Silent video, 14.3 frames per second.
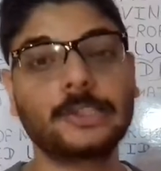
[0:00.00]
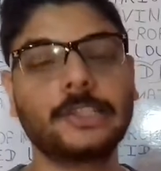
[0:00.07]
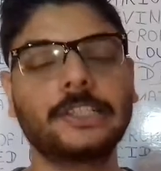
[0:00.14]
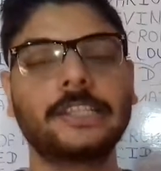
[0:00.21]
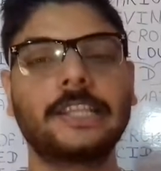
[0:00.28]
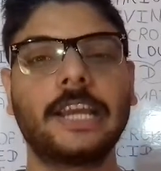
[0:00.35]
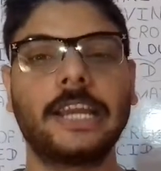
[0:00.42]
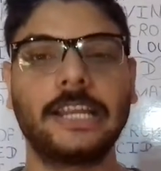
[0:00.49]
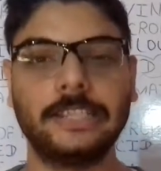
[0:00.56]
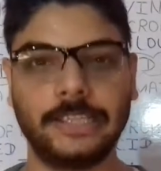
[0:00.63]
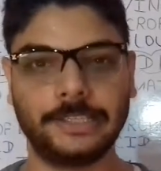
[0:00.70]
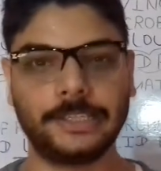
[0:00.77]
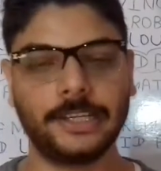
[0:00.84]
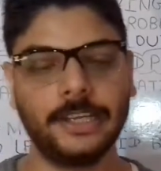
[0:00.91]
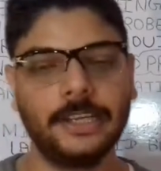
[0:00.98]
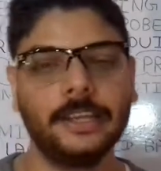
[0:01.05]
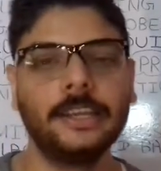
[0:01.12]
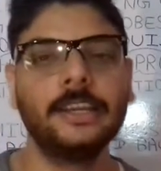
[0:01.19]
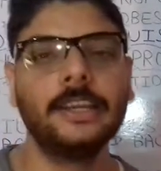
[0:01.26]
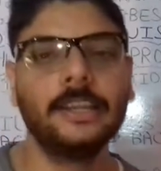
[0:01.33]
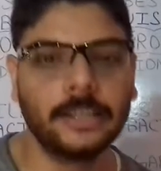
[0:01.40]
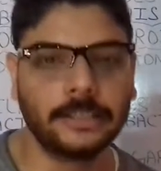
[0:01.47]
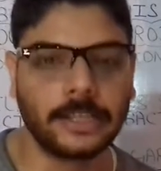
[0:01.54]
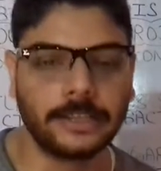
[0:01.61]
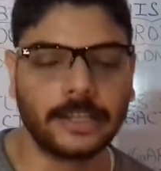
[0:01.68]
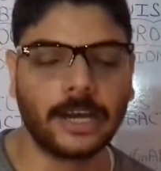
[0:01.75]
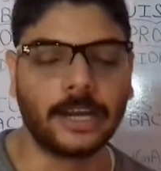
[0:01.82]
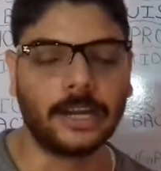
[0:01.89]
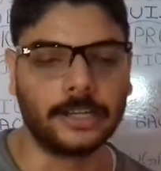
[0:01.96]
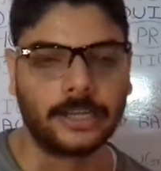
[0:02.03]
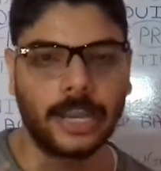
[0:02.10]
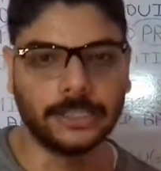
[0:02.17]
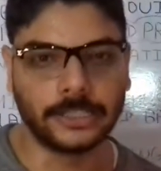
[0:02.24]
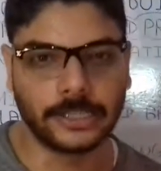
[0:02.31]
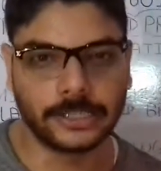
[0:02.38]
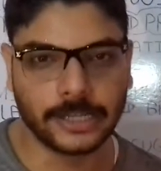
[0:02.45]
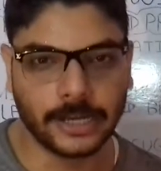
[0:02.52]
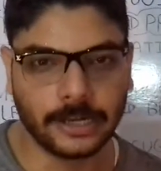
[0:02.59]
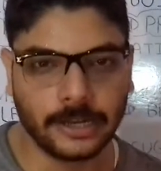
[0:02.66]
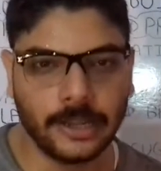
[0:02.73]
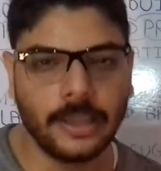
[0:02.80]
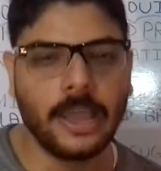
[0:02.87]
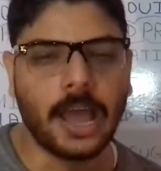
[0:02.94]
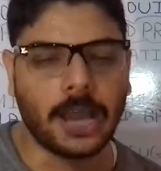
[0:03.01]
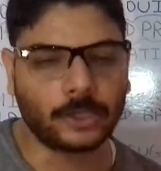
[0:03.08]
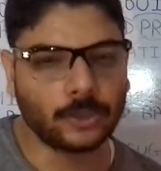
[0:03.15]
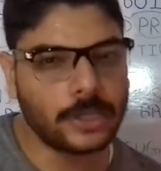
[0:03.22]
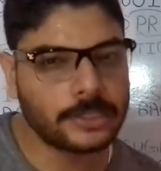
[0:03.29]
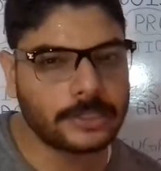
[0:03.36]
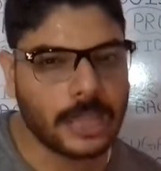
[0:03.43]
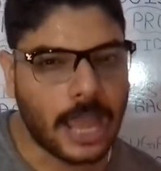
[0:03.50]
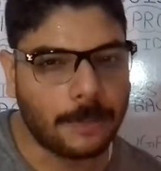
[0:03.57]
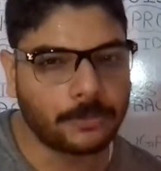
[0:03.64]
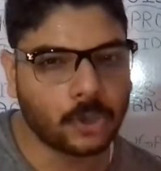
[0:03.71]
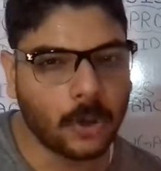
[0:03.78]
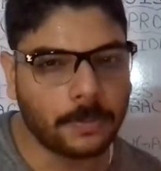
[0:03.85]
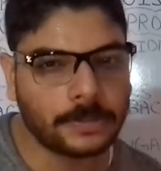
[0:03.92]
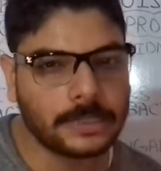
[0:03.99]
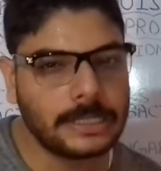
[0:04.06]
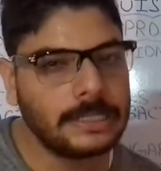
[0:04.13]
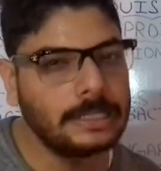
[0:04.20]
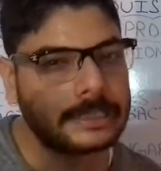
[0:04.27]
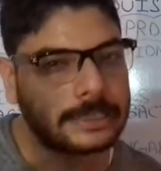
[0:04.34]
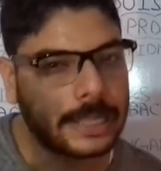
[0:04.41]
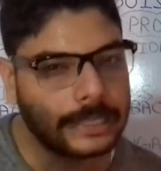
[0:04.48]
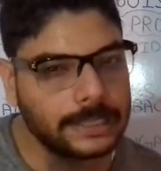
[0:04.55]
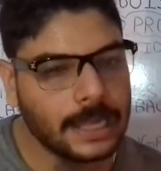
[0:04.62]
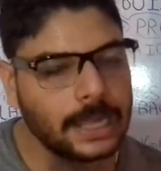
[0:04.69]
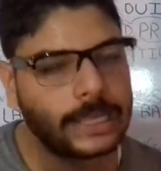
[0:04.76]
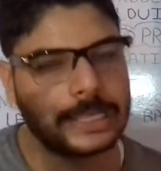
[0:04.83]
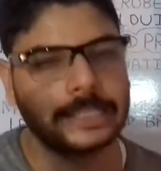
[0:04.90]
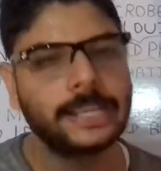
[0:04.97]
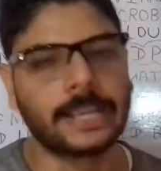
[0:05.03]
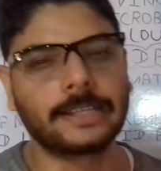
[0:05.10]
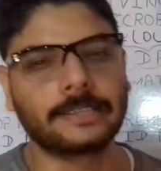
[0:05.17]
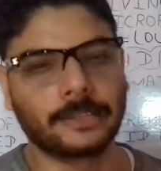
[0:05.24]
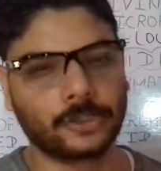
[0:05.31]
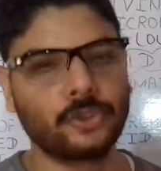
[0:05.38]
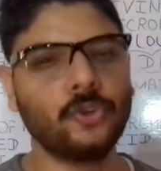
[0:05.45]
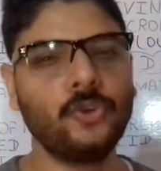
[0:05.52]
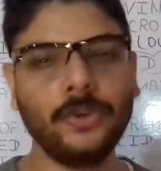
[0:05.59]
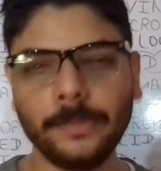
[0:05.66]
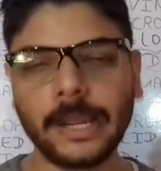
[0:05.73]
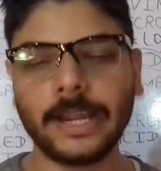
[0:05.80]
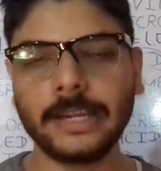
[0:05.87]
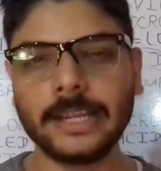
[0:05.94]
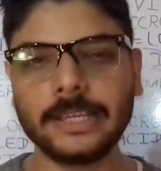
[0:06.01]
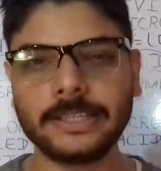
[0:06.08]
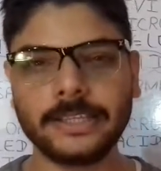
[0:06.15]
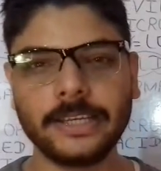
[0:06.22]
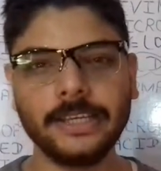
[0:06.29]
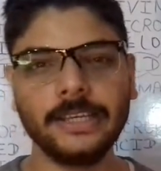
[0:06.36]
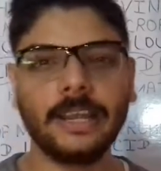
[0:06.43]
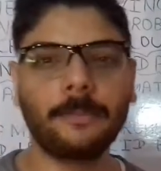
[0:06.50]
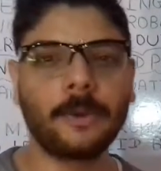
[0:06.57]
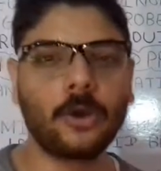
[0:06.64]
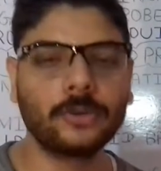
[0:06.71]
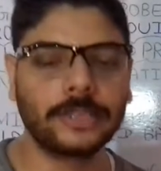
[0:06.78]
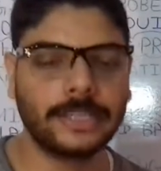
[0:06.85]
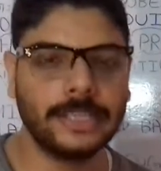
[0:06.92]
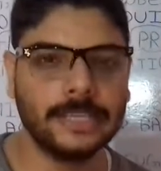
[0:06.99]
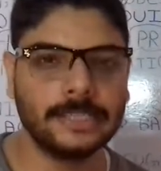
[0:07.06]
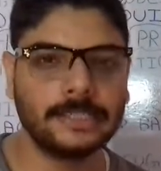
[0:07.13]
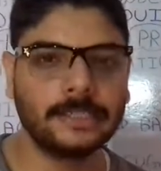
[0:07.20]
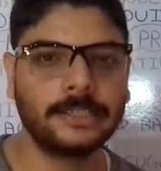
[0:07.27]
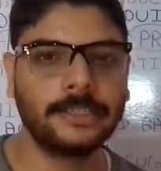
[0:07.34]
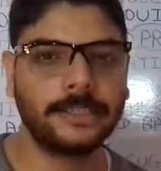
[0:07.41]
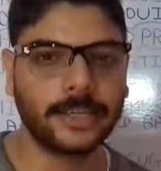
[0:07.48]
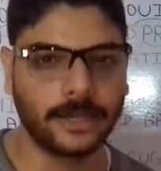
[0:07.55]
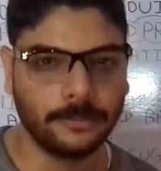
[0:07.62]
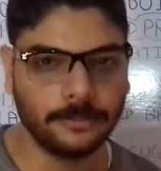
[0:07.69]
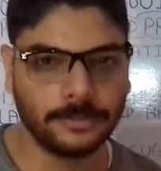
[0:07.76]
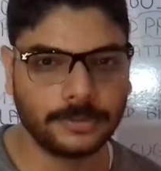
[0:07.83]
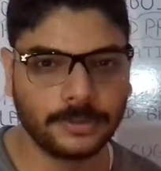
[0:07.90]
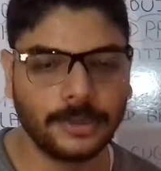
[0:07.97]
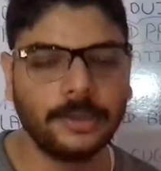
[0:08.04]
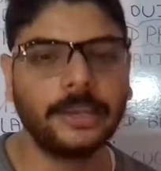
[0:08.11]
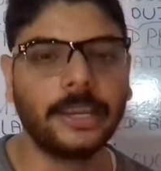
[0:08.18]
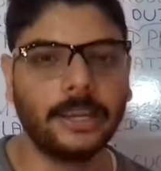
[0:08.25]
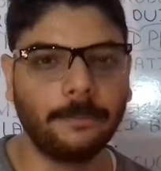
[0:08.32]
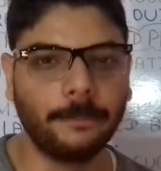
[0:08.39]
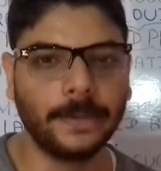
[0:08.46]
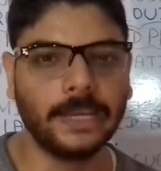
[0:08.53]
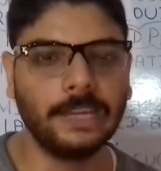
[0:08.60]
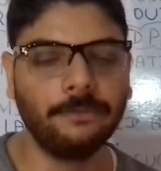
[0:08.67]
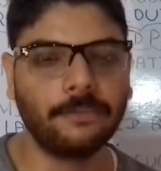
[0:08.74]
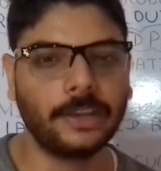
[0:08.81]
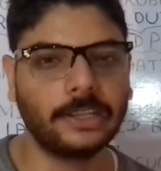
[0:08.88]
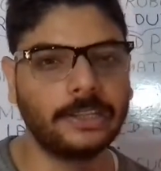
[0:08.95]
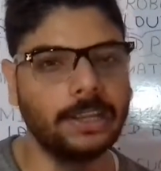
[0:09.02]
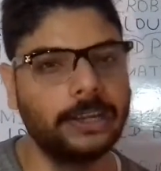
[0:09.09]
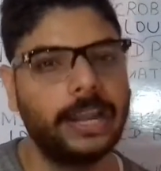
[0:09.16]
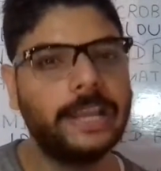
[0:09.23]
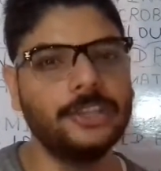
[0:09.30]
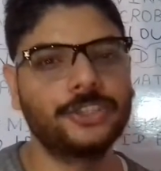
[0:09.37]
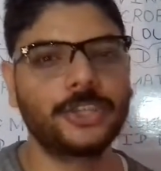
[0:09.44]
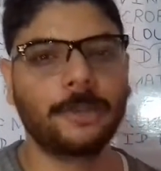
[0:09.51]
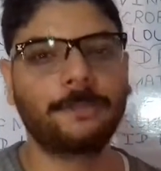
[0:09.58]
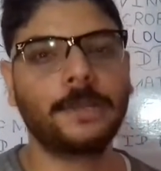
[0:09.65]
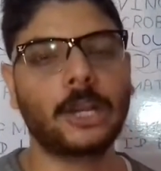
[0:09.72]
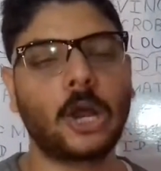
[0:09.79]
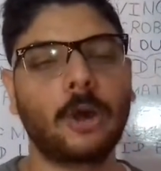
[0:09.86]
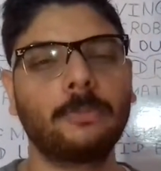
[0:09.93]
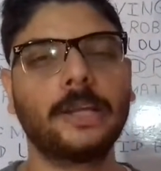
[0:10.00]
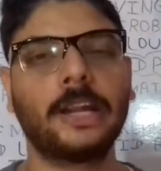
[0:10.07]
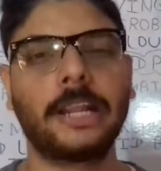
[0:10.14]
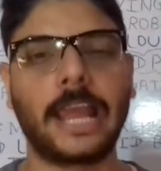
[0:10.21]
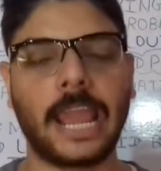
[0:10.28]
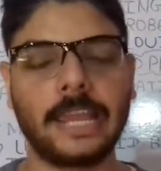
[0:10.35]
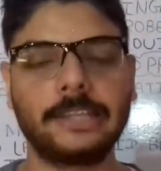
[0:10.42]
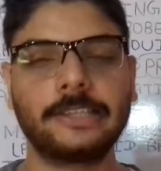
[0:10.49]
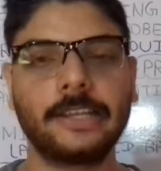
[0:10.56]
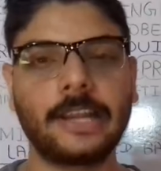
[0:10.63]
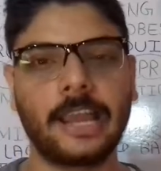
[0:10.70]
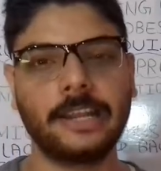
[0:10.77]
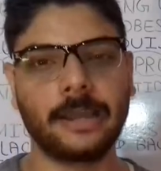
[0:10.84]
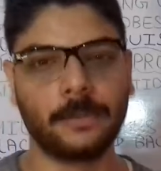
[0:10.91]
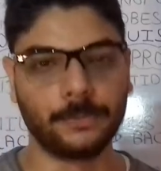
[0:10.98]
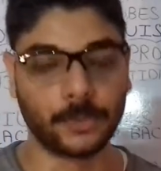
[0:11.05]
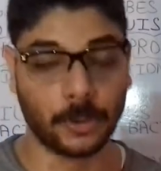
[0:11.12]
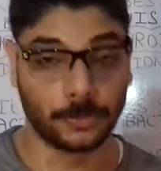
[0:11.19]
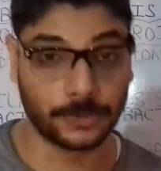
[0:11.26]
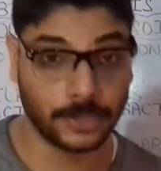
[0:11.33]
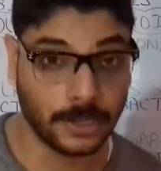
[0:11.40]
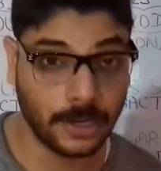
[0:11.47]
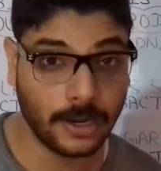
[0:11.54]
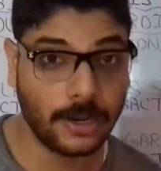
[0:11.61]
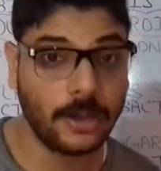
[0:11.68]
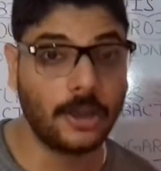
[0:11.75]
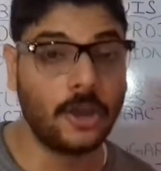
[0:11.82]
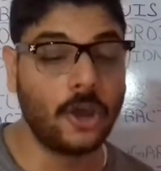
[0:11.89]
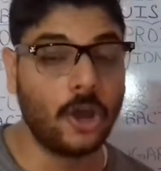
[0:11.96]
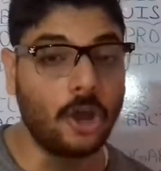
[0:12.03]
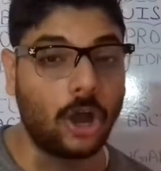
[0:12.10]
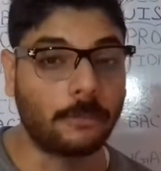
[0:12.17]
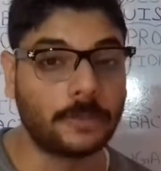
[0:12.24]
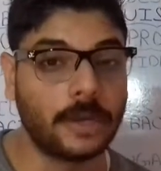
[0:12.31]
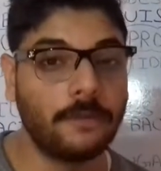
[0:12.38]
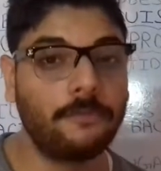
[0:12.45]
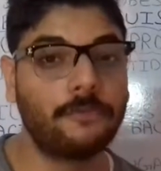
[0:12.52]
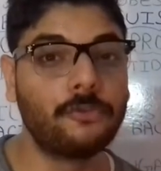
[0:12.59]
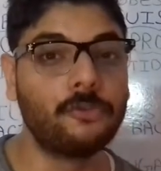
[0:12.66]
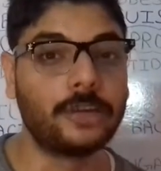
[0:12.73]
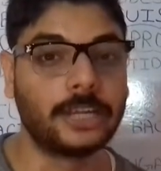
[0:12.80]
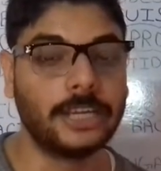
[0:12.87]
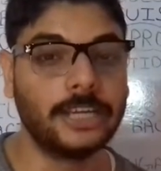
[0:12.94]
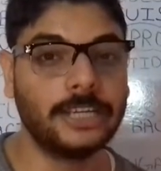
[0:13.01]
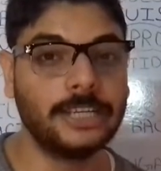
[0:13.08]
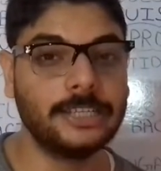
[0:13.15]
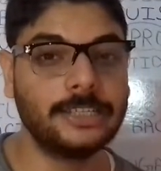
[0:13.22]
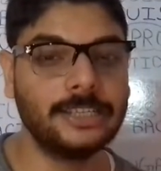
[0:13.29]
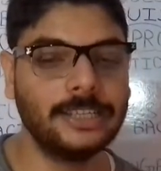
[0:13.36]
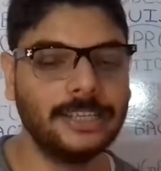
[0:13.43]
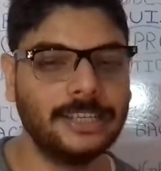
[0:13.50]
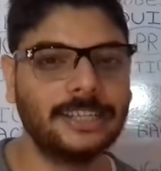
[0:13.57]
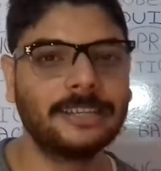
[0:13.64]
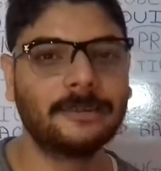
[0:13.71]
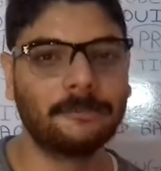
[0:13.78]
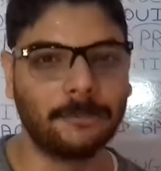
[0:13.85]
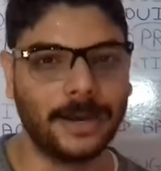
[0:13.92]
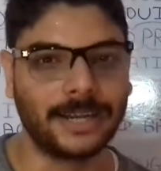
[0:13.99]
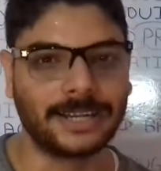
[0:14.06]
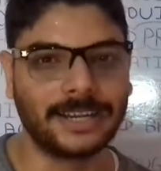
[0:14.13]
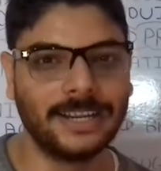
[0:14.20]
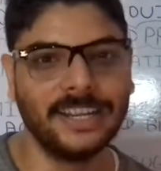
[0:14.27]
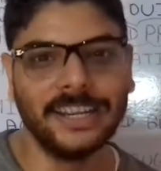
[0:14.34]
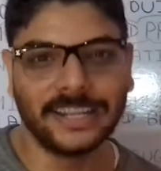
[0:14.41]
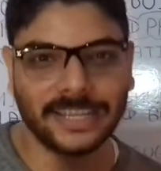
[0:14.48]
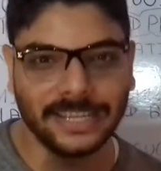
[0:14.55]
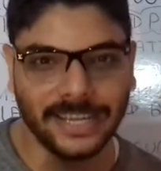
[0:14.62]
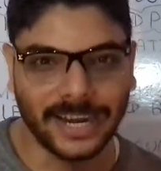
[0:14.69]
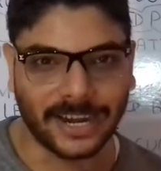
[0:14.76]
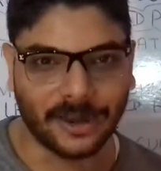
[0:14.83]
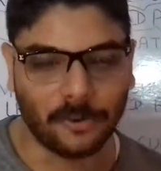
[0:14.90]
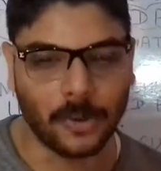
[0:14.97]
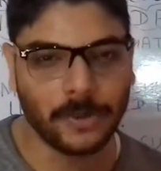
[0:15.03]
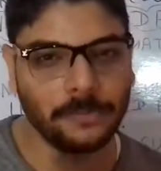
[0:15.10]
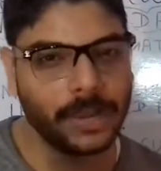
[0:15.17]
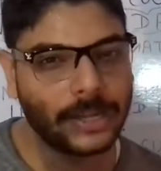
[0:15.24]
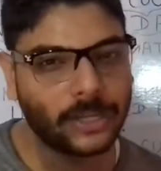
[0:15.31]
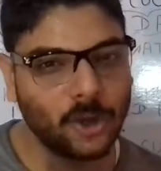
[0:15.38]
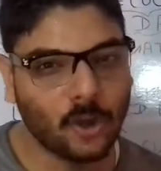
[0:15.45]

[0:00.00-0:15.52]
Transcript: Such as the ingestion, then the digestion, as well as the absorption, then the ejection. So we'll be understanding about these terms in brief in the next chapter of the digestion and absorption of the food, etc. But here when we are